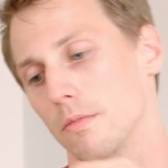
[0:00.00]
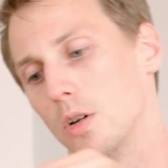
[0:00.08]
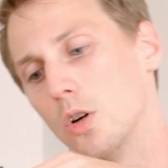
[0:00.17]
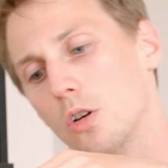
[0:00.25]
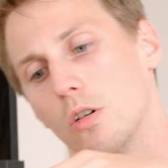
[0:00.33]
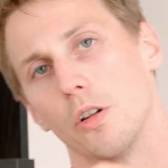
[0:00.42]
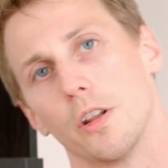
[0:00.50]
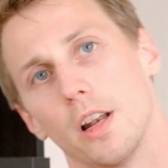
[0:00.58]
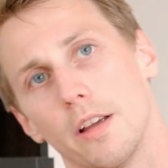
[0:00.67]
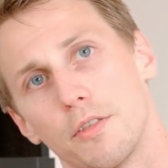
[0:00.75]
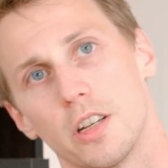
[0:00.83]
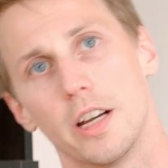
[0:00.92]
or on the
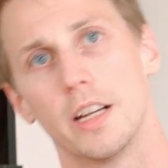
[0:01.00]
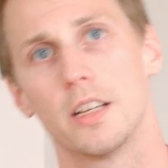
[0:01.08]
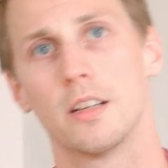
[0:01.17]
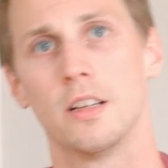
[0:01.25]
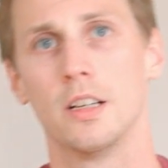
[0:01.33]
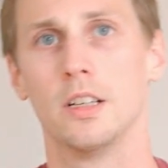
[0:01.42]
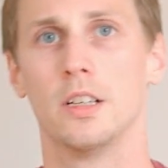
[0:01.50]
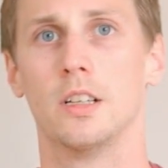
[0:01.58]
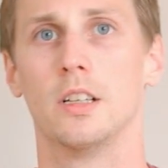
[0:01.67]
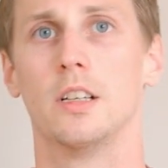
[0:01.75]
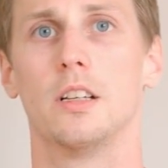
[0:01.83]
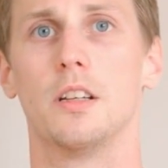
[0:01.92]
left side.
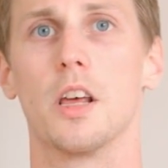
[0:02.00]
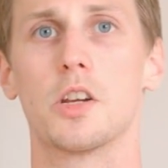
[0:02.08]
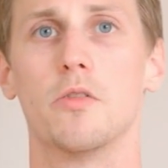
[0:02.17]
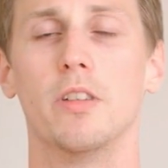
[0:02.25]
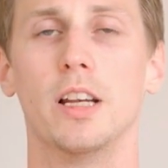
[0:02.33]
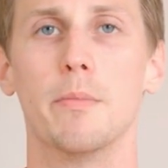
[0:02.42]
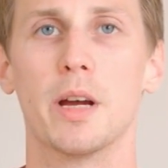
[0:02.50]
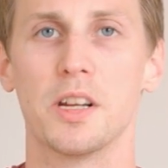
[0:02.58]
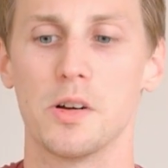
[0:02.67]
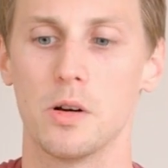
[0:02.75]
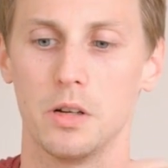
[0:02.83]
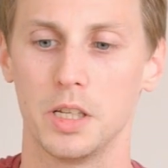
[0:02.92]
Doesn't really
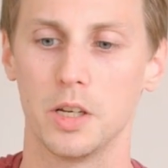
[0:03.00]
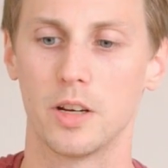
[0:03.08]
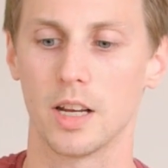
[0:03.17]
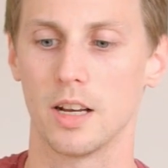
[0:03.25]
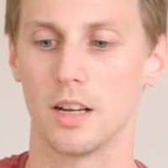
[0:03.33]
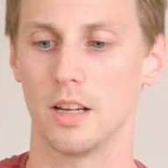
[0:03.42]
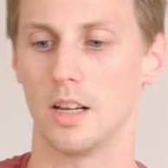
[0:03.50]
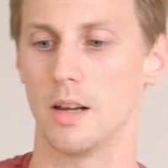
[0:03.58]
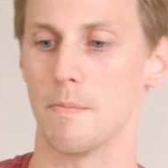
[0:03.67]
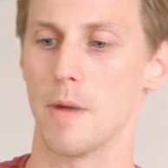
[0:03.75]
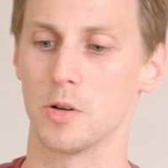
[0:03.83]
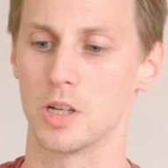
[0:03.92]
matter, you can
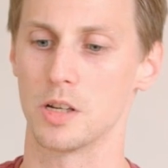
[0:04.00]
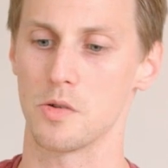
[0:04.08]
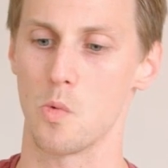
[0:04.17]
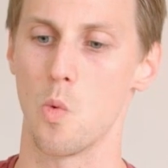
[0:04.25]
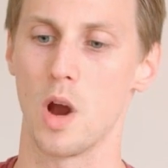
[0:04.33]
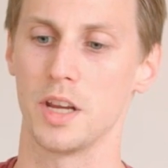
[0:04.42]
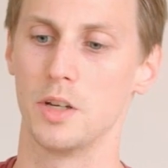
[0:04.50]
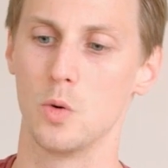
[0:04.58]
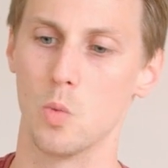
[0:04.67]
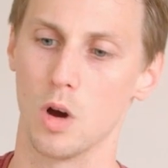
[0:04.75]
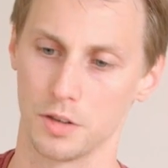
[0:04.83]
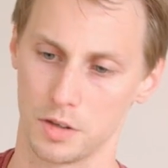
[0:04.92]
mount it where you
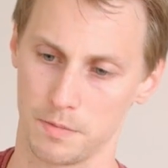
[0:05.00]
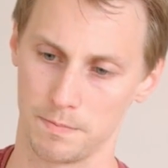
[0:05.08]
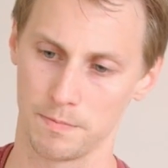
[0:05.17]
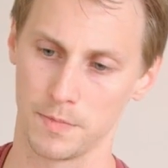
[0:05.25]
want.